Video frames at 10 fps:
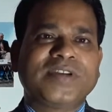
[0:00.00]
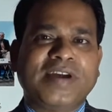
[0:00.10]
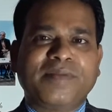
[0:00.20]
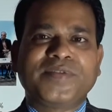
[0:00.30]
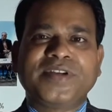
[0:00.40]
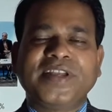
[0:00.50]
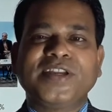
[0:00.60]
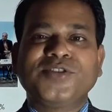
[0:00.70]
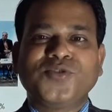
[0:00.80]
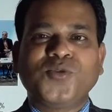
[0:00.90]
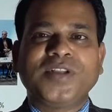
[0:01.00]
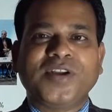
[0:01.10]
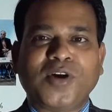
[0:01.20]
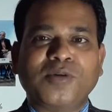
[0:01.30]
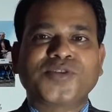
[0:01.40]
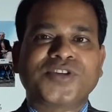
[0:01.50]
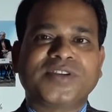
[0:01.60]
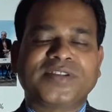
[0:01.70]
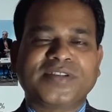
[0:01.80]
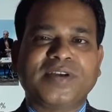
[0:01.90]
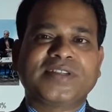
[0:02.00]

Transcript: adapt it. There is no other options.